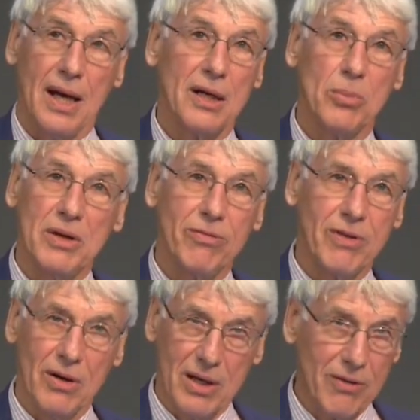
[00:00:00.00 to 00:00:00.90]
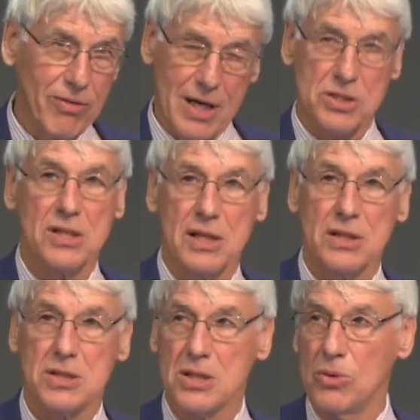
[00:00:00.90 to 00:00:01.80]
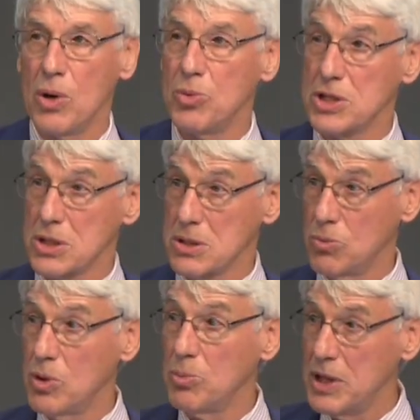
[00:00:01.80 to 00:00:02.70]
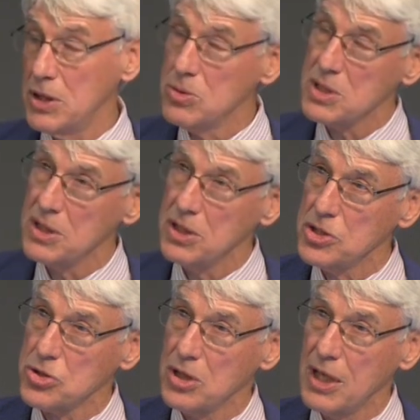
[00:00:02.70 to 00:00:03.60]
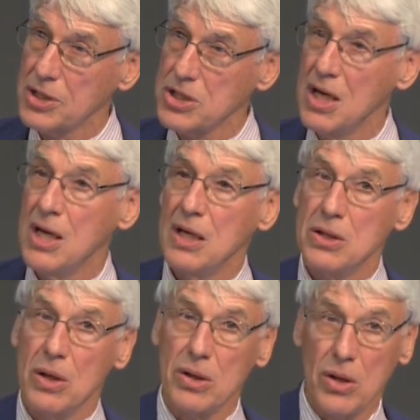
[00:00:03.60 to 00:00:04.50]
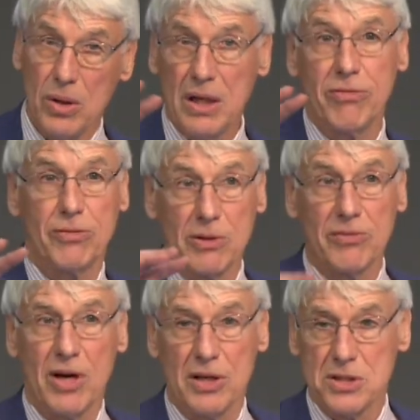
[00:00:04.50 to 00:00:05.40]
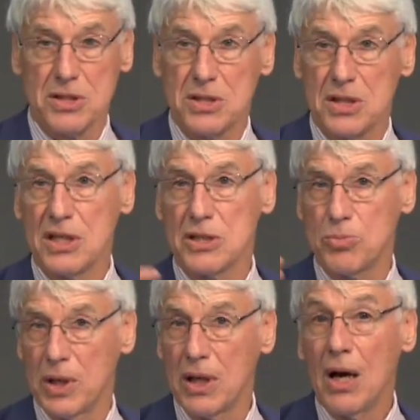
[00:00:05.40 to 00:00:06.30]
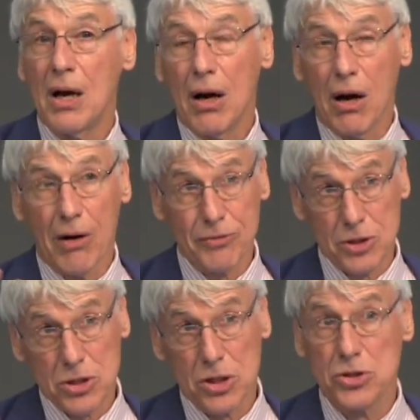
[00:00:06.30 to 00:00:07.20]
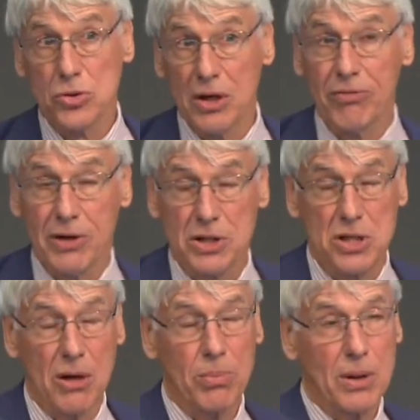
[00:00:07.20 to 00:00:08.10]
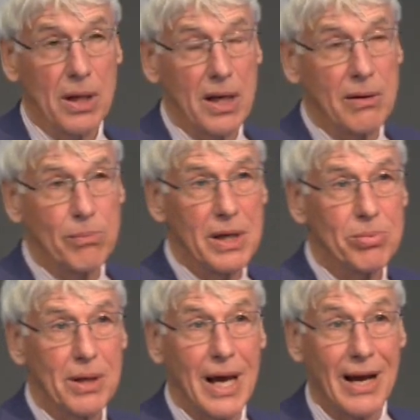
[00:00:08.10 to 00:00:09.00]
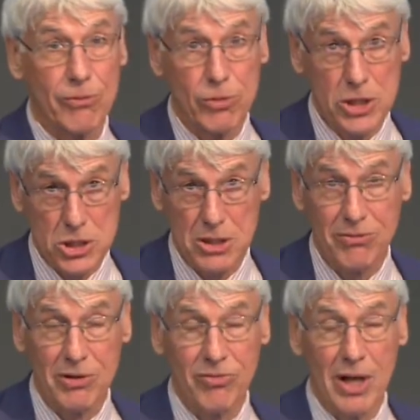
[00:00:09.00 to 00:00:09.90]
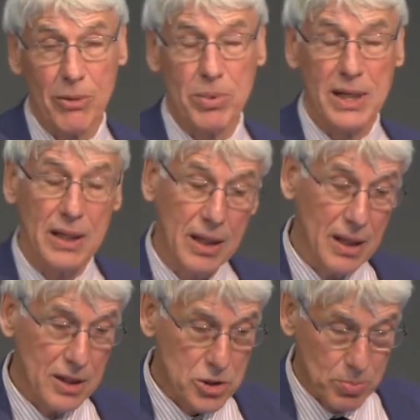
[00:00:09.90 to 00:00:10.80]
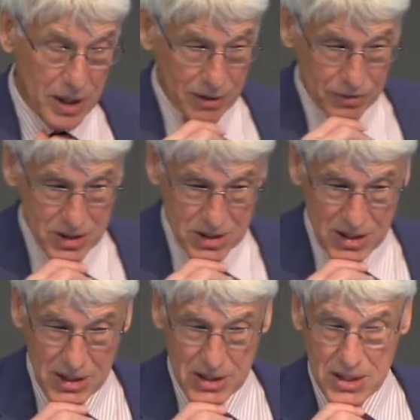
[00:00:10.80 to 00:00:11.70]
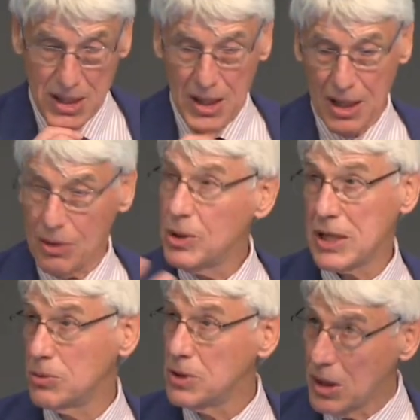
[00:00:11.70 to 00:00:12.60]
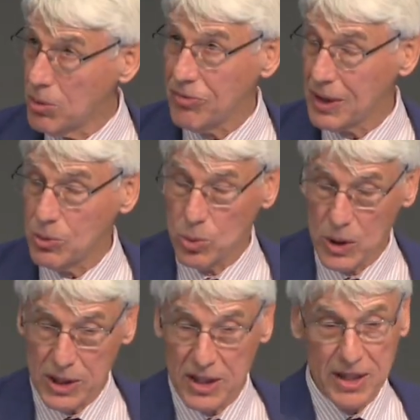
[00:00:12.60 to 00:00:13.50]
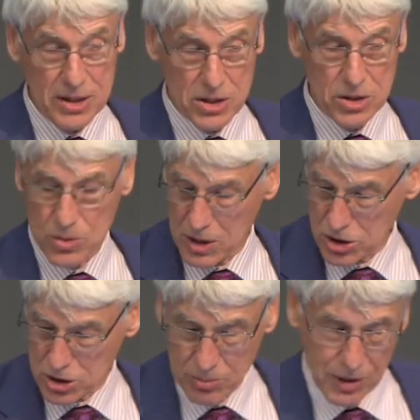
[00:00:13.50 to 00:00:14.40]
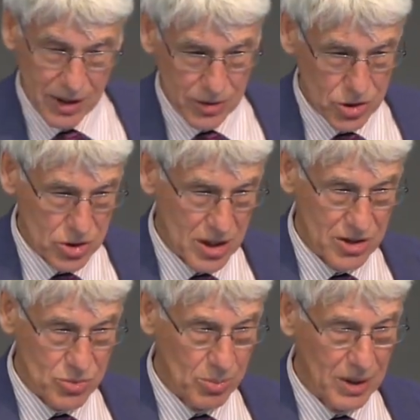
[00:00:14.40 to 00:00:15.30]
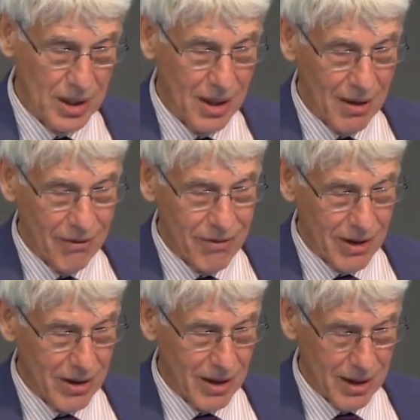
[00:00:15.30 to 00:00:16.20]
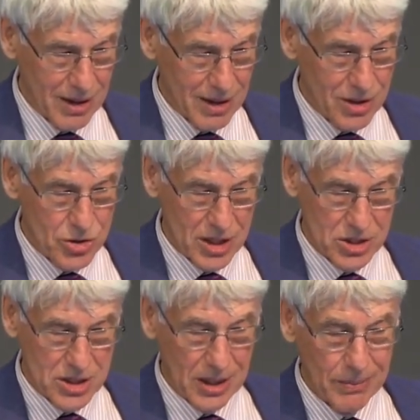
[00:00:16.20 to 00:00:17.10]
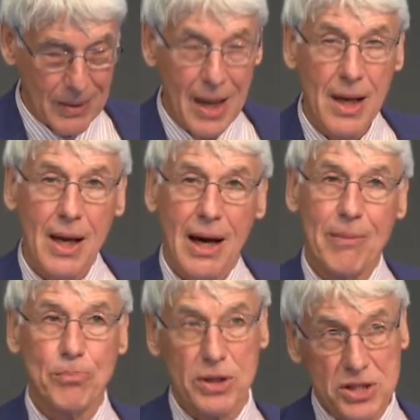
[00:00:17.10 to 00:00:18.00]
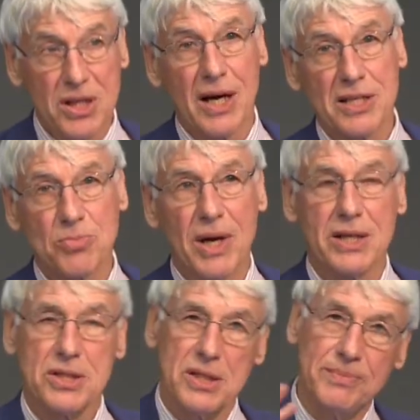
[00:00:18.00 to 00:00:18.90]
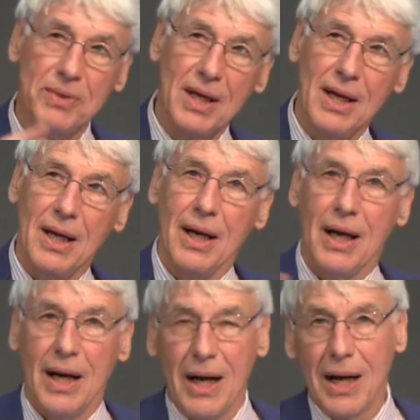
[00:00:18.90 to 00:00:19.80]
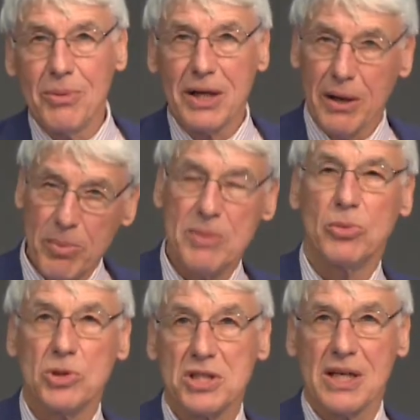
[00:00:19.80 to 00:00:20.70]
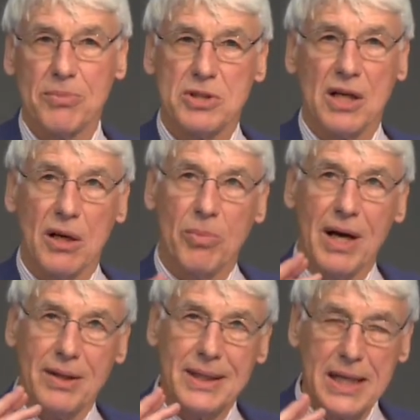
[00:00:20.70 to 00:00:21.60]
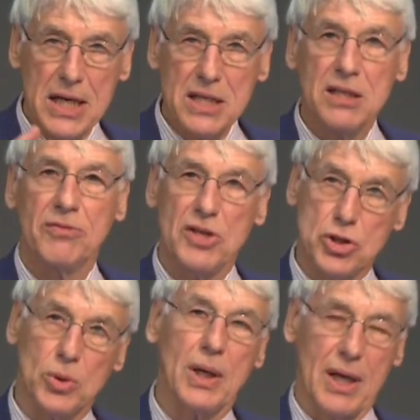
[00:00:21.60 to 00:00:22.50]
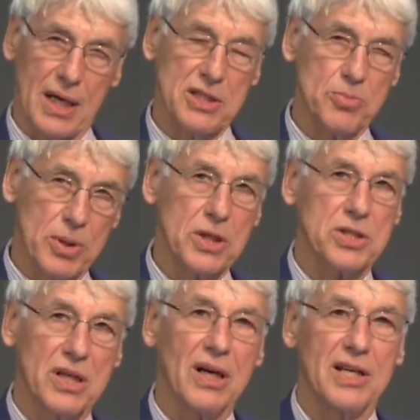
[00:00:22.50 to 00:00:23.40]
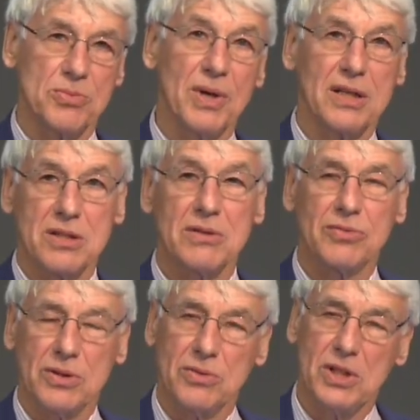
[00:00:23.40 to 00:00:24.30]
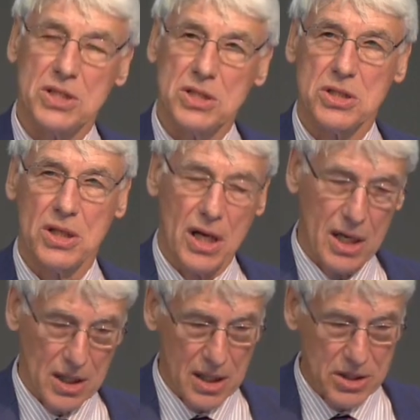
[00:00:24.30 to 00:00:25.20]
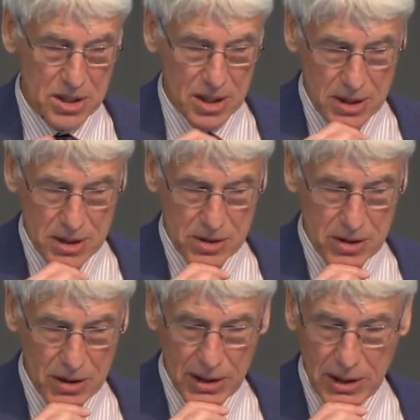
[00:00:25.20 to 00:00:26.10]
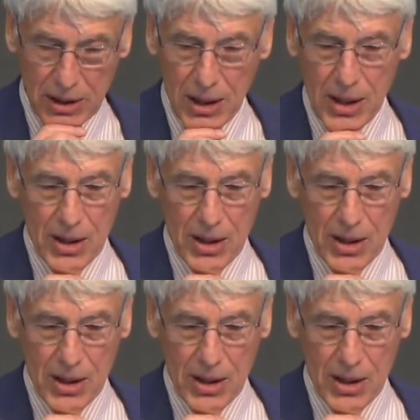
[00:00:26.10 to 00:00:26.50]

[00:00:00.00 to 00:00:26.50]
And it'll be very fascinating to see when we'll be using these drugs, not only for advanced disease, but after surgery, for example, in people at risk of developing spread of disease. And we don't know if they will work in that situation, but those trials will be very interesting. And personalized medicine, I'm a little bit more skeptical about the individualized personalized medicine for the reasons that I stated earlier.